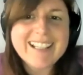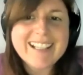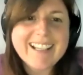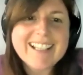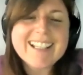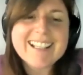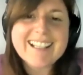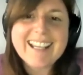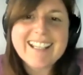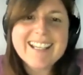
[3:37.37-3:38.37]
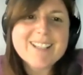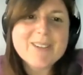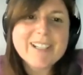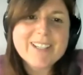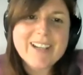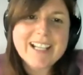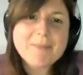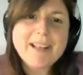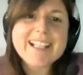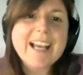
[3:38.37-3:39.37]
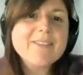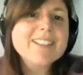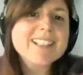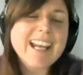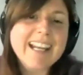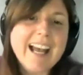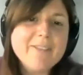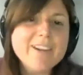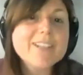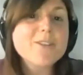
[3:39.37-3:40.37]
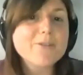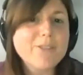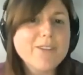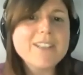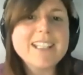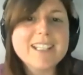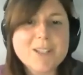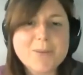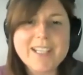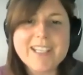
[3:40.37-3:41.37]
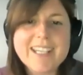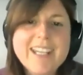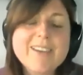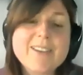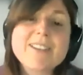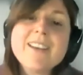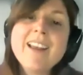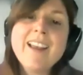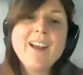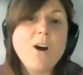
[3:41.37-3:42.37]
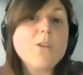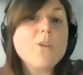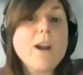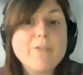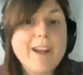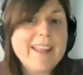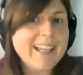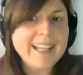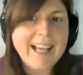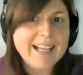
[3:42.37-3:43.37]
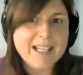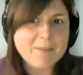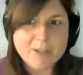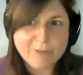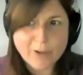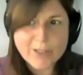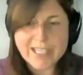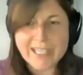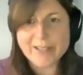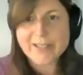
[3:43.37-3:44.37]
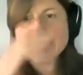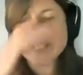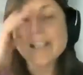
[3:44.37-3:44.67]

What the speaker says: kidney donor transplants last an average of 15 to 20 years, although I've read they can last up to 40 years.